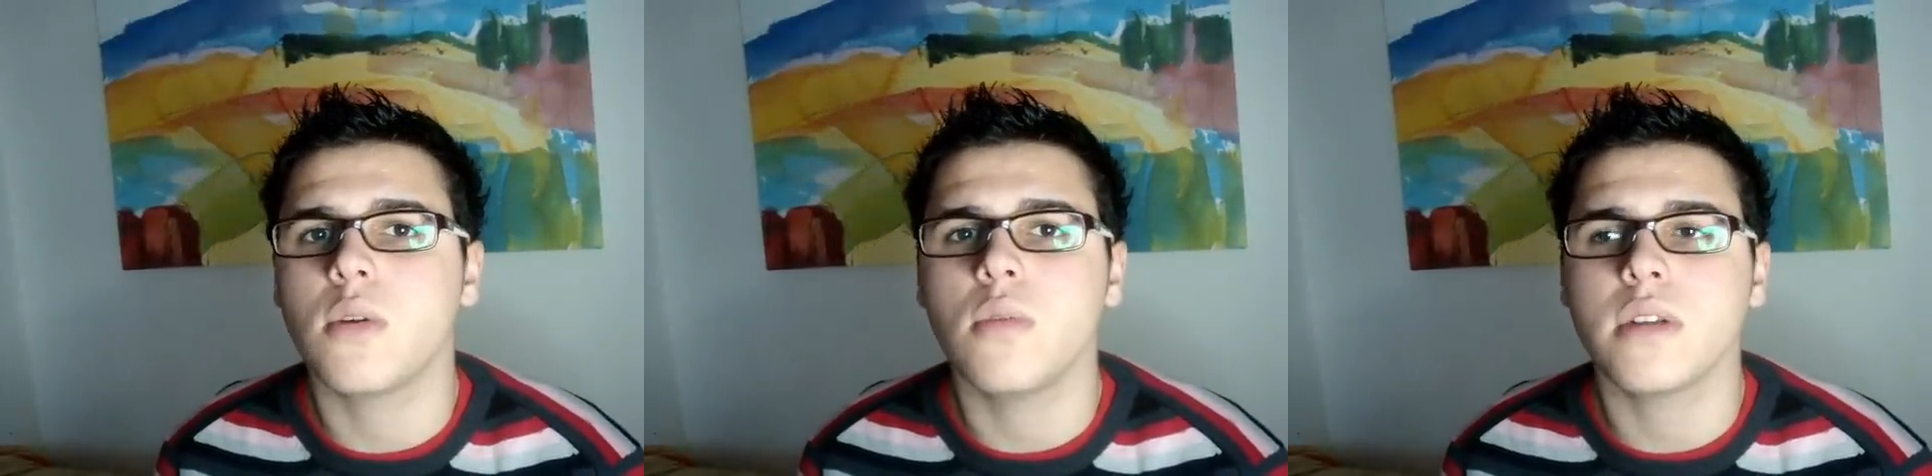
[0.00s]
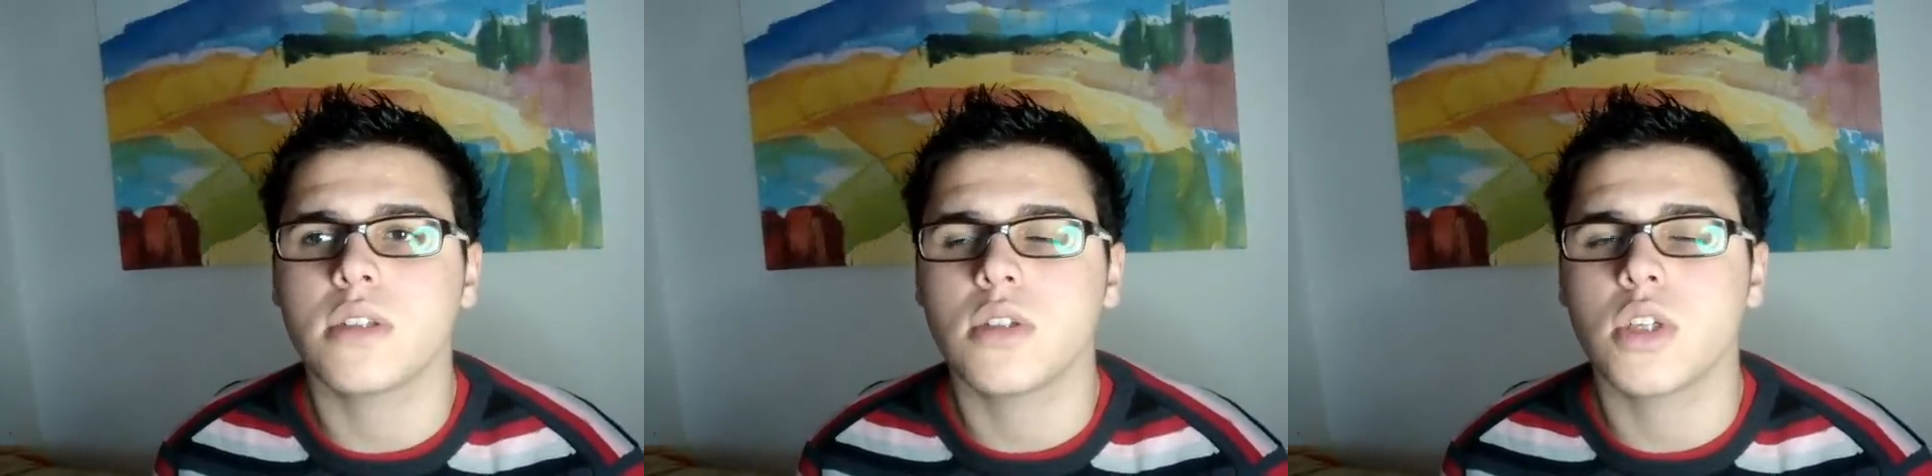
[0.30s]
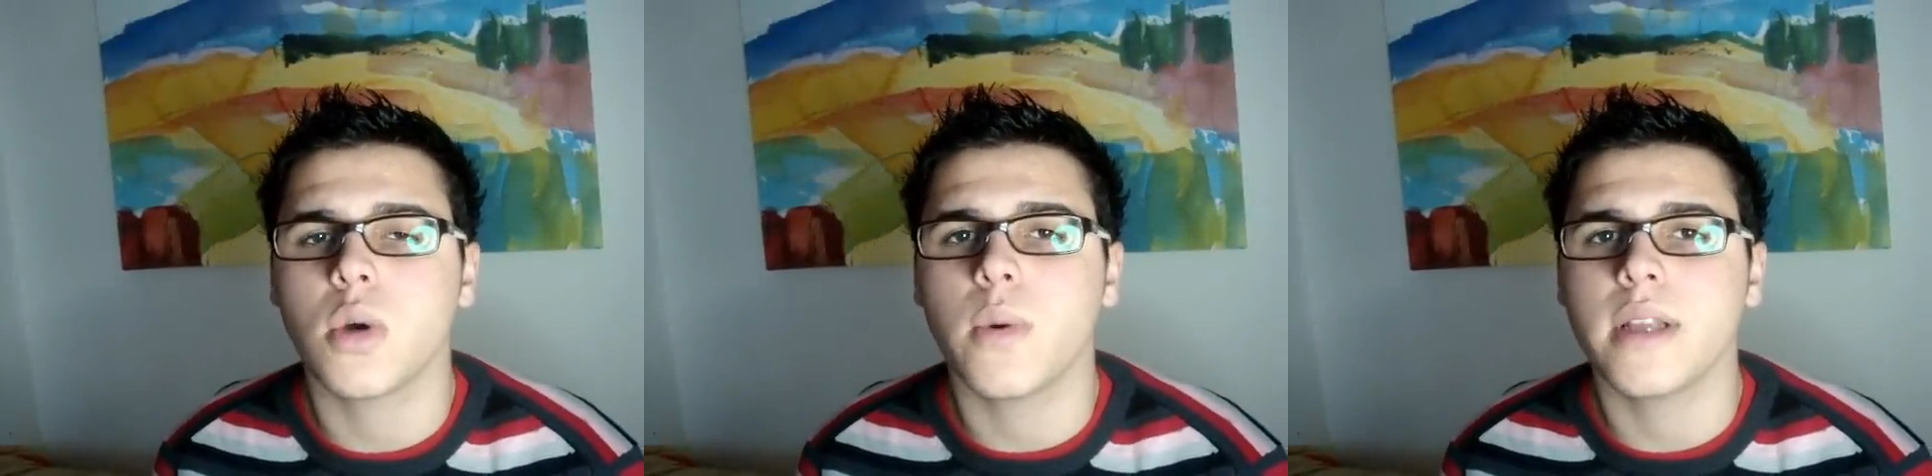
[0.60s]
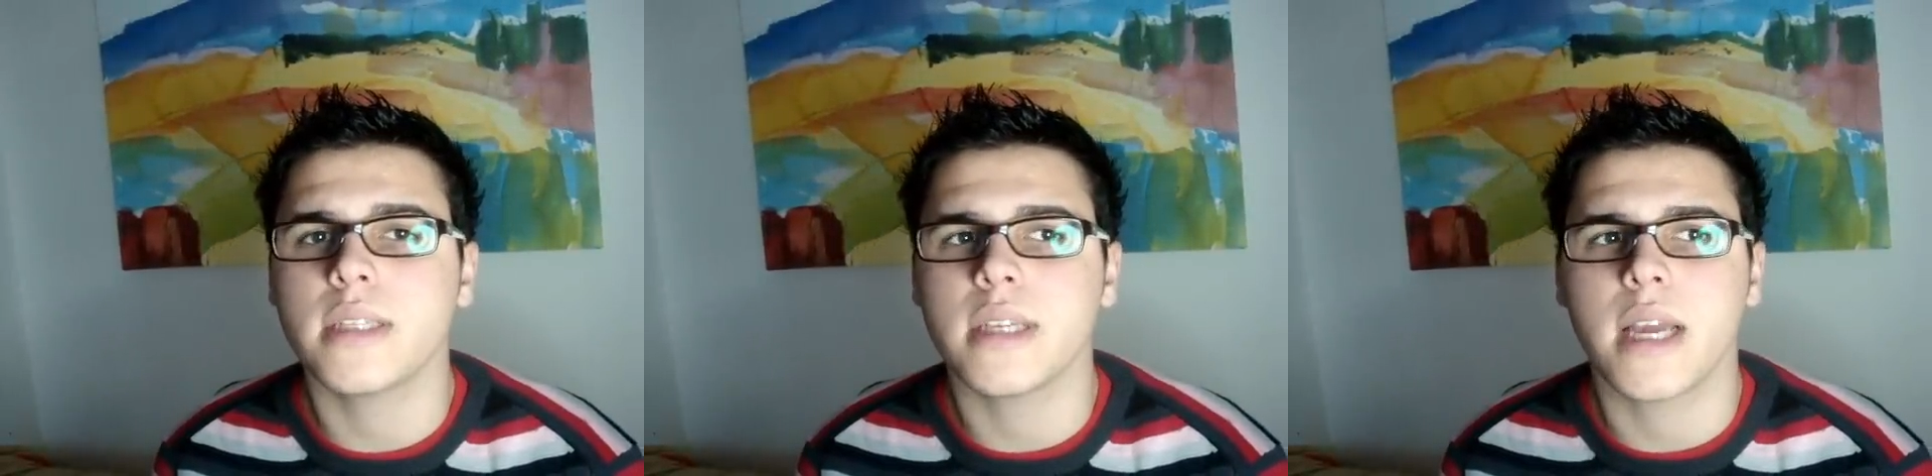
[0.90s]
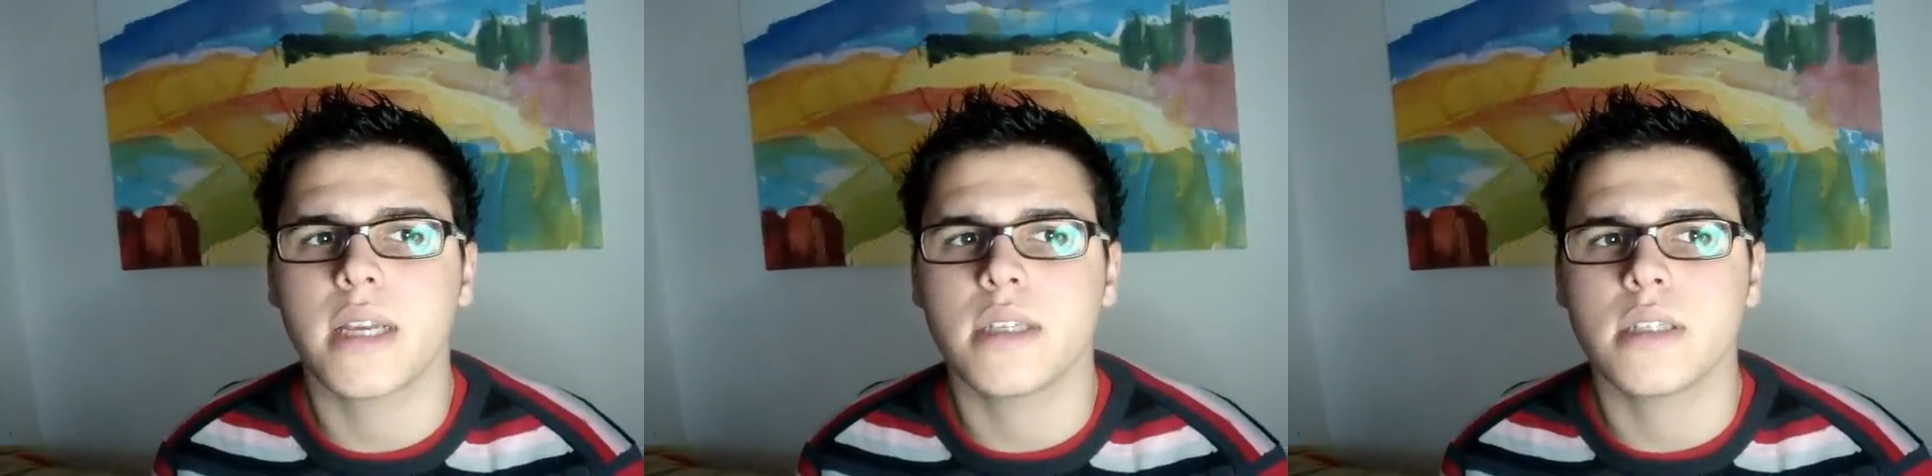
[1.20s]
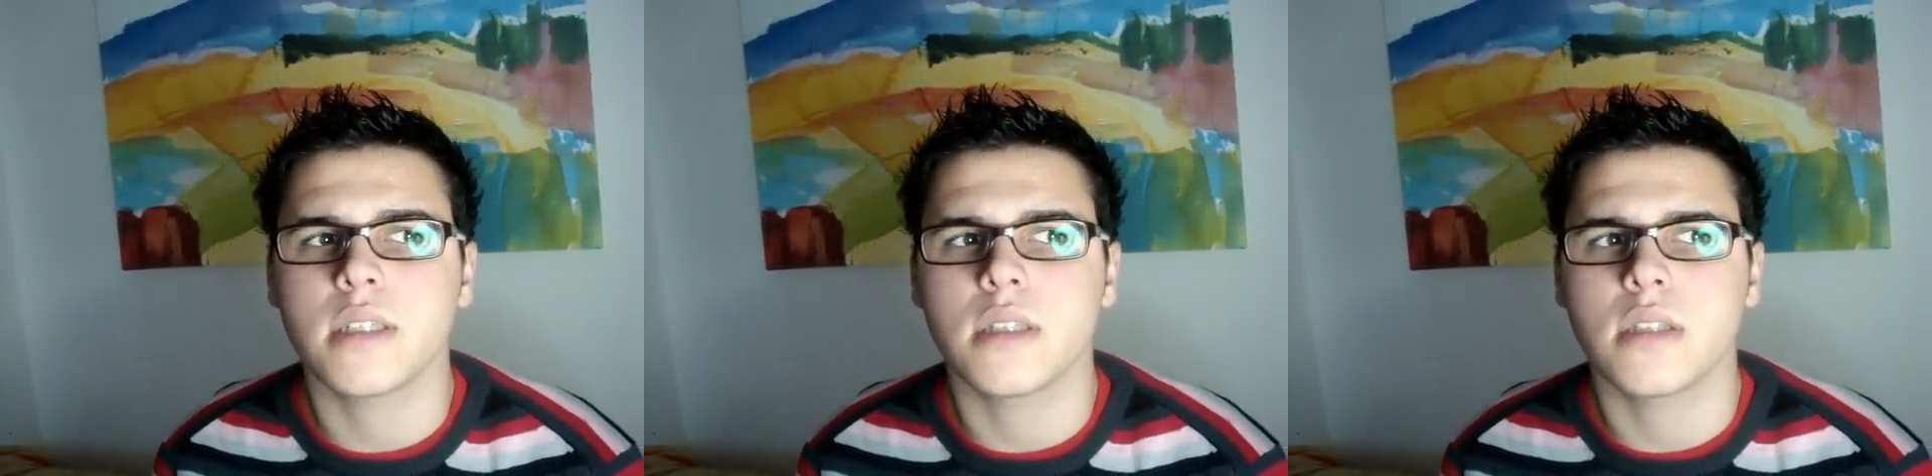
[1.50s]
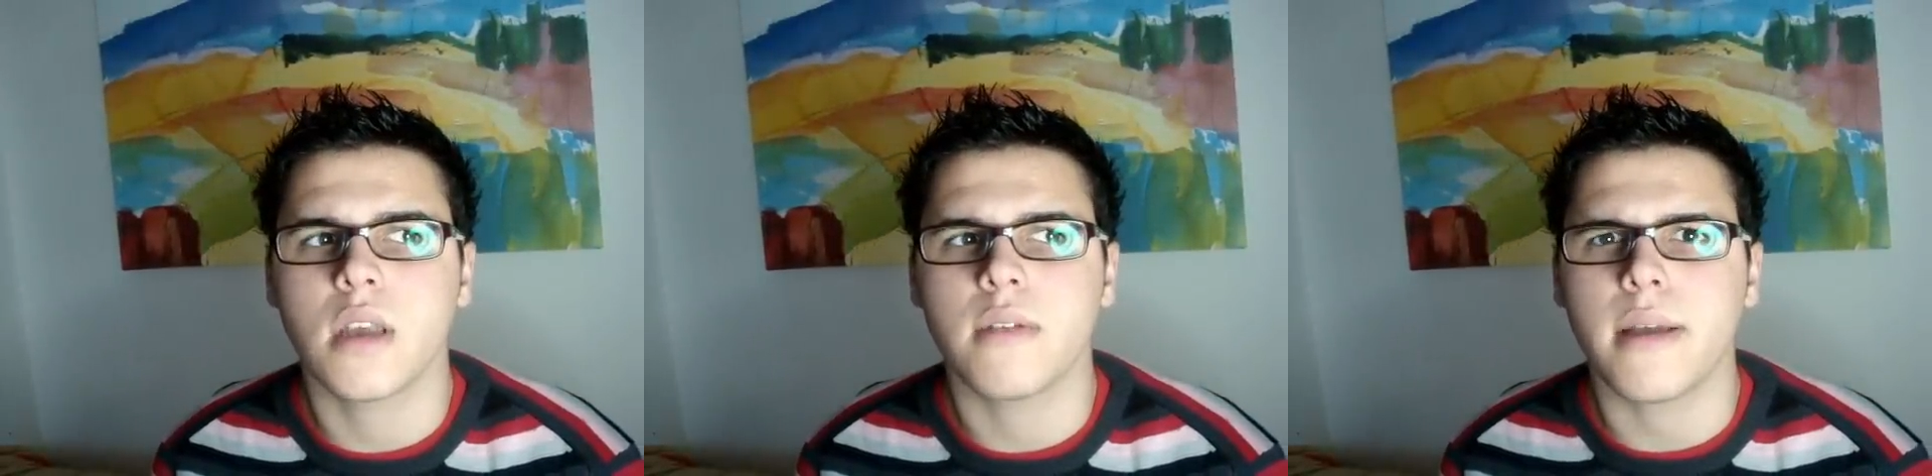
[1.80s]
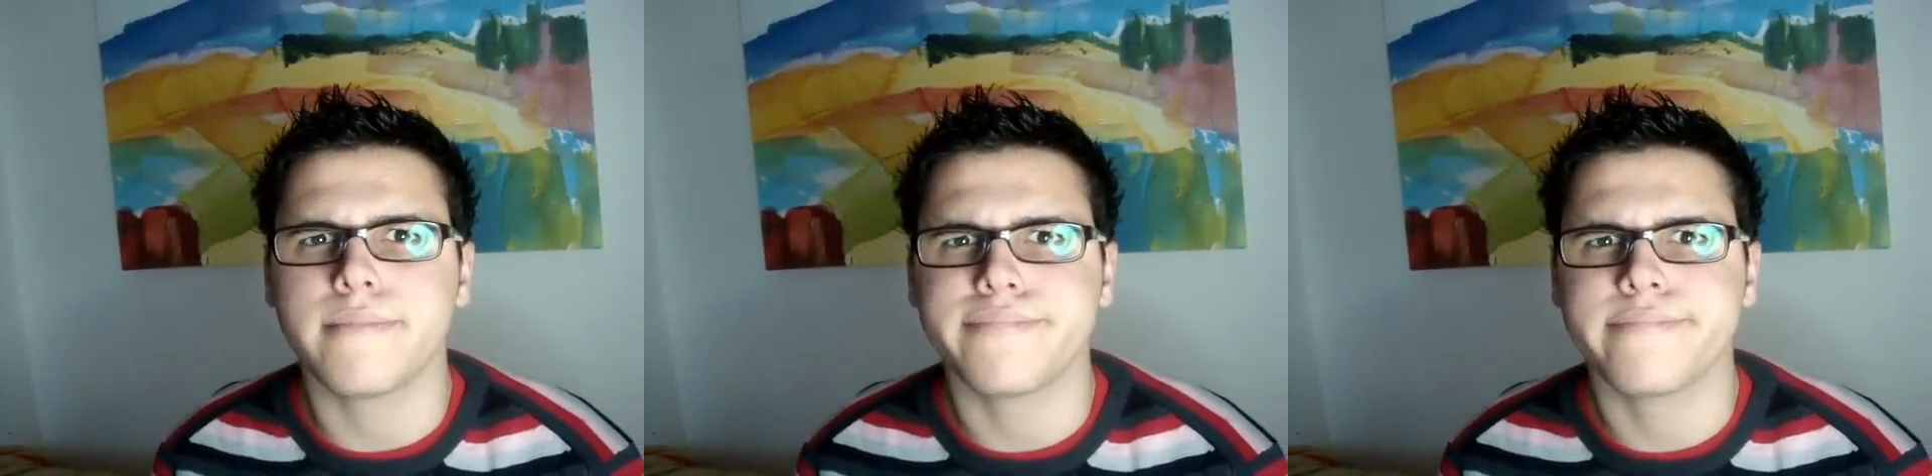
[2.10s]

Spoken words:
cool just to show it, and so yeah,